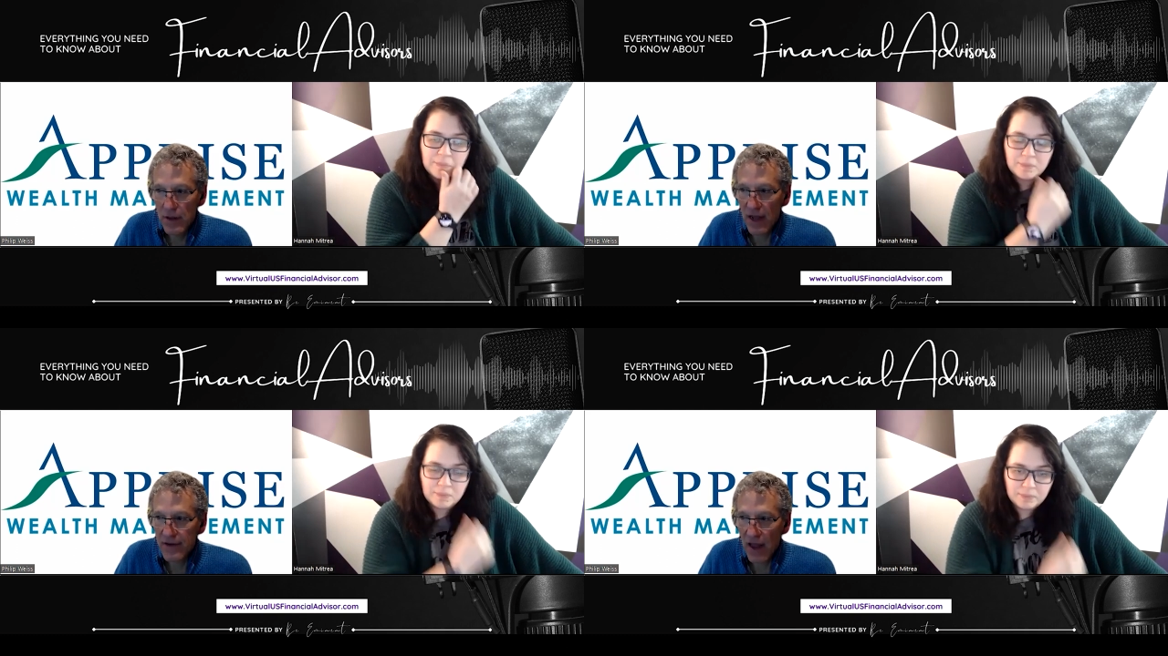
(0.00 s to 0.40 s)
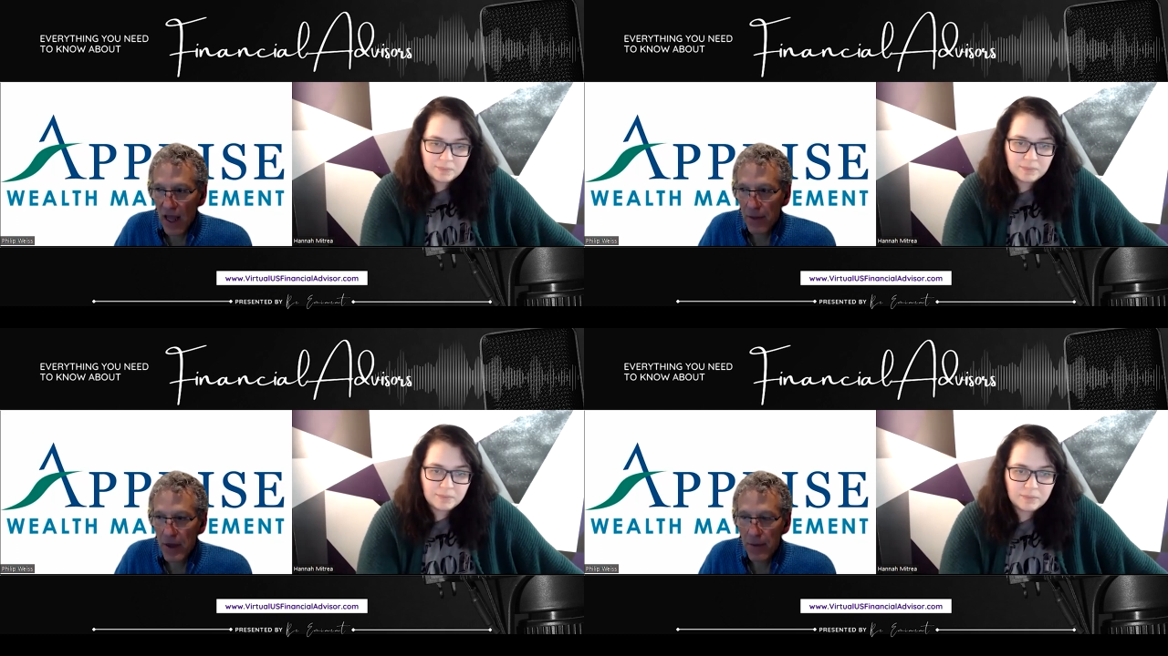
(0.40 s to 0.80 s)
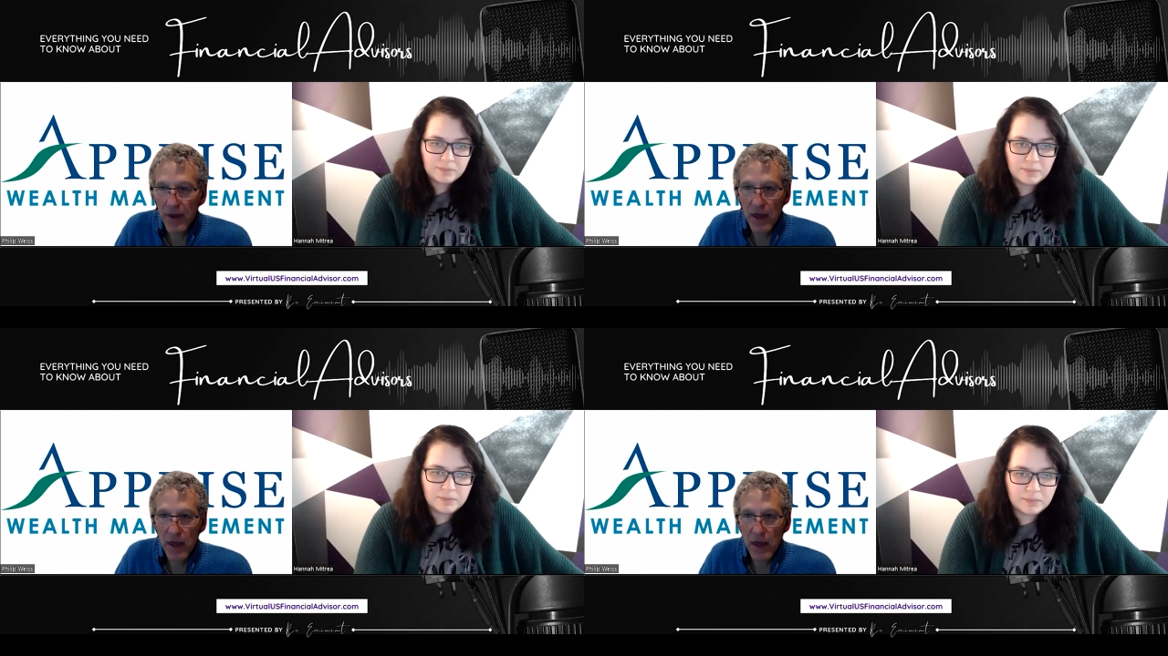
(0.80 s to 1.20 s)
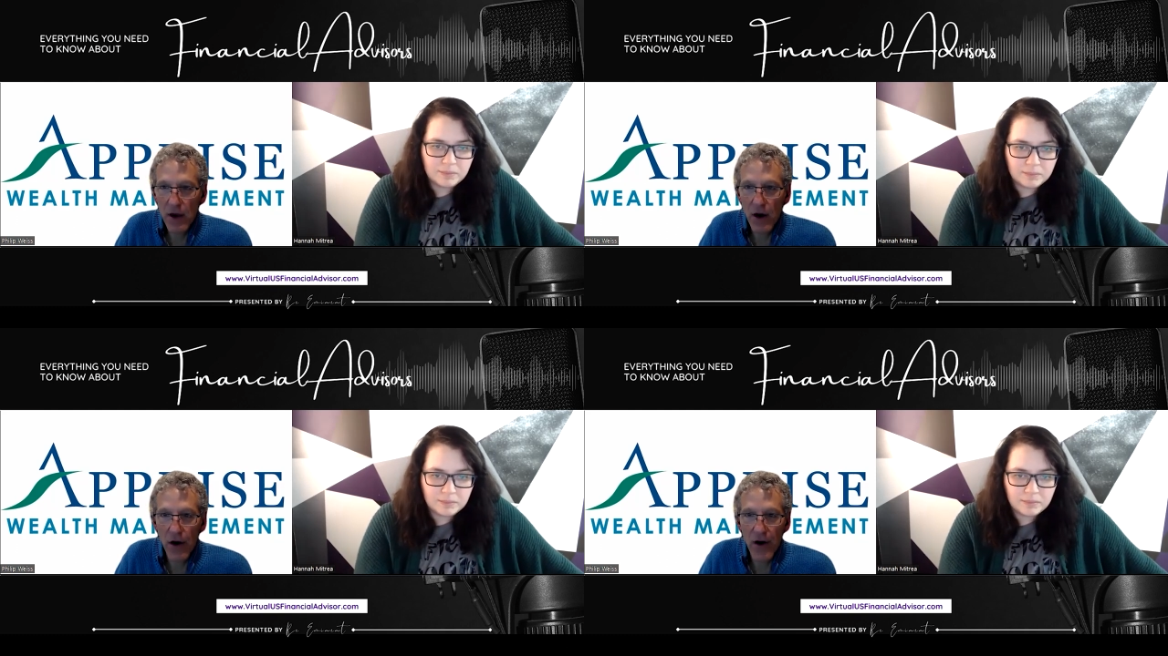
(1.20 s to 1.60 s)
Speaker 1: That's A P P
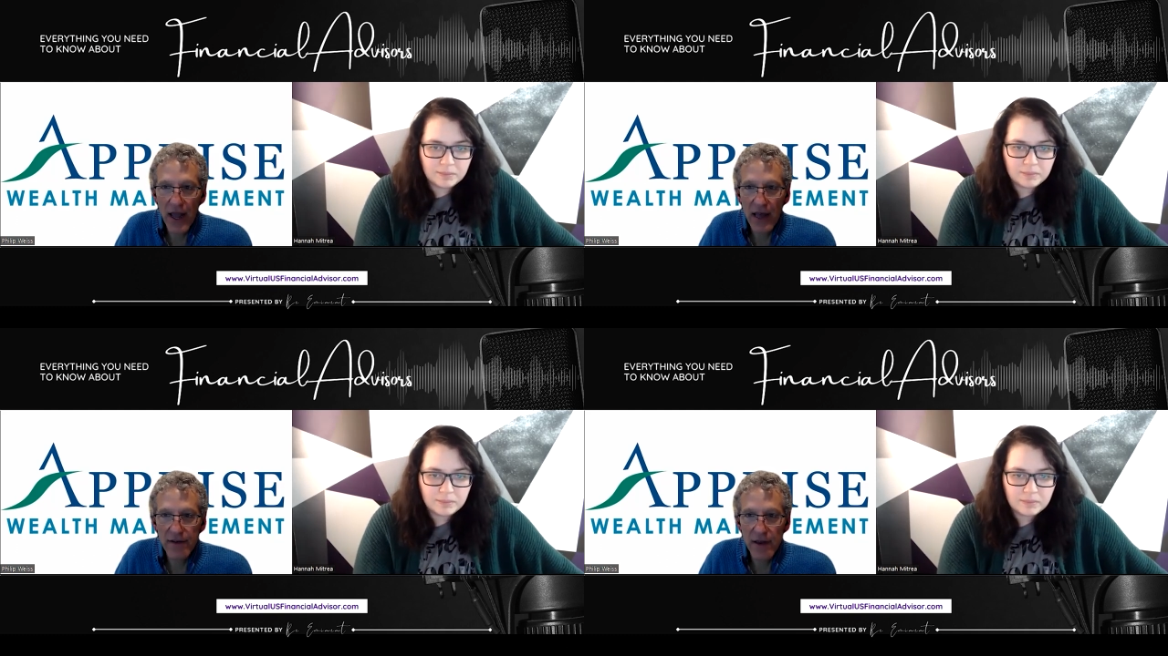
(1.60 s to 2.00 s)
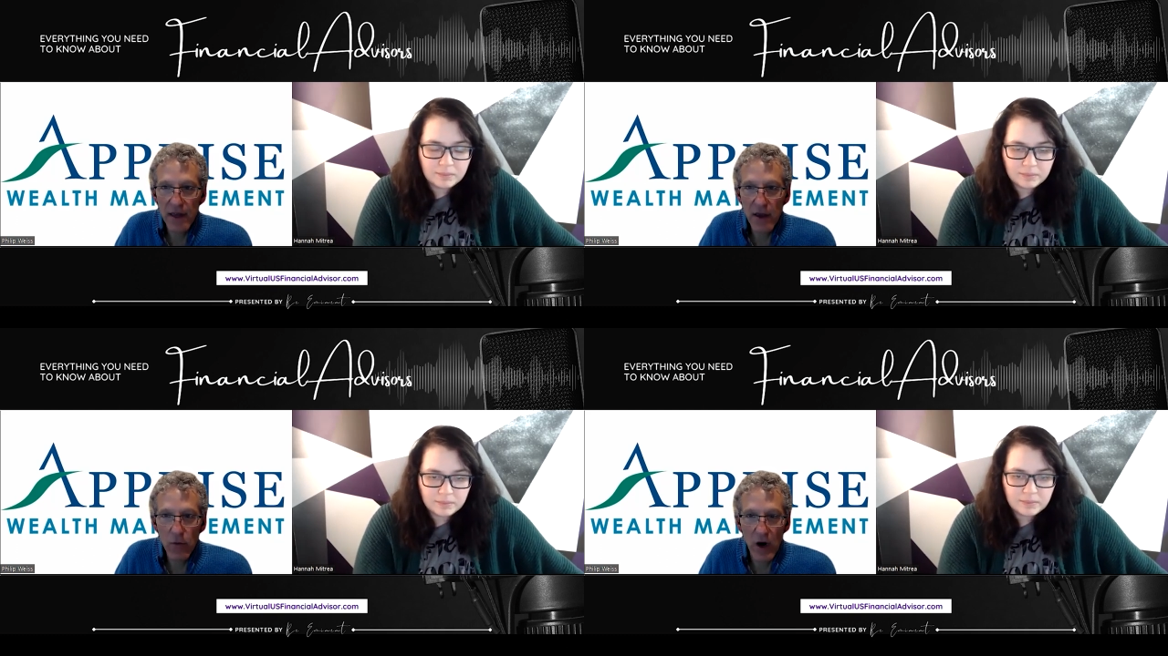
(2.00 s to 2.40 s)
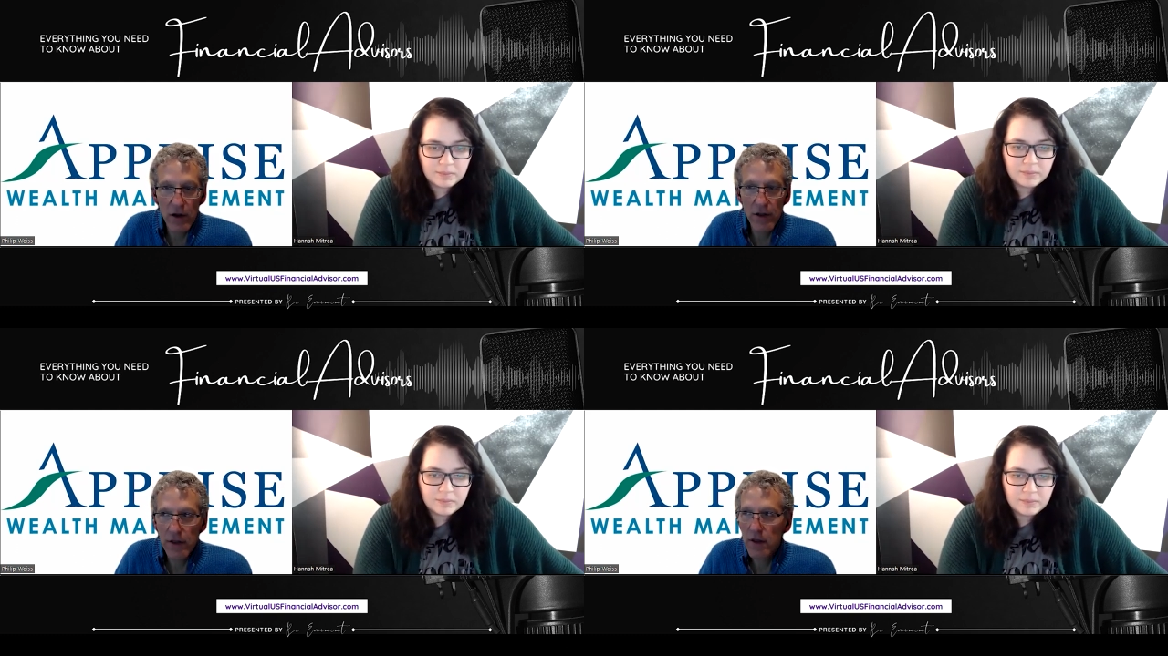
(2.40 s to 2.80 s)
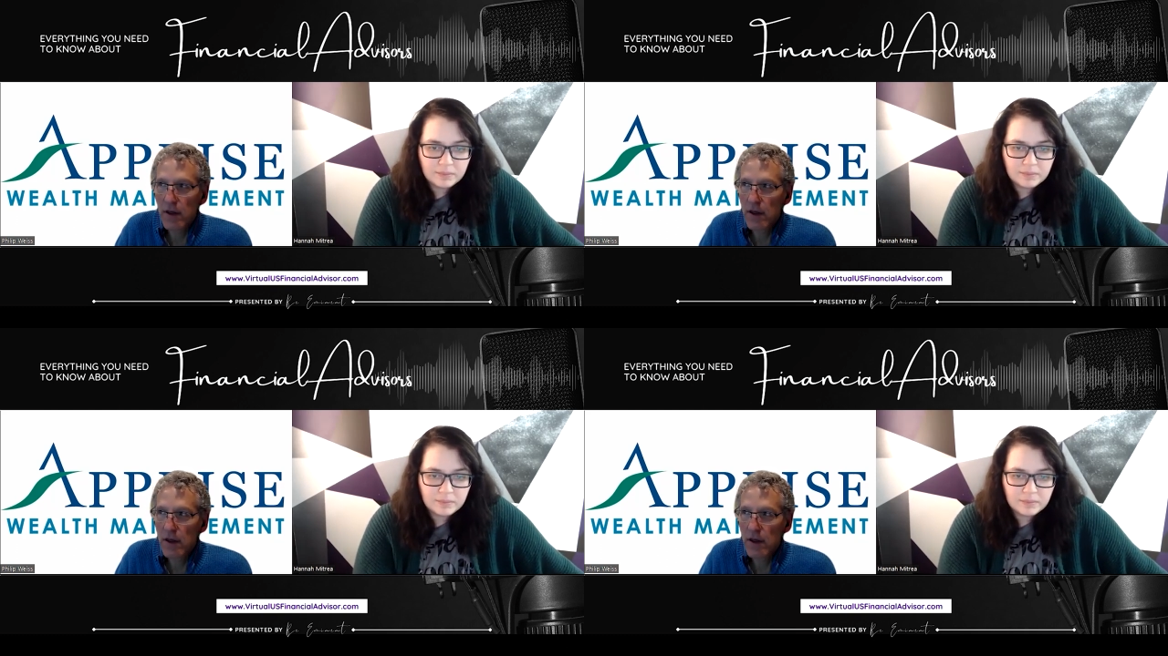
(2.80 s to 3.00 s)
R I S E wealth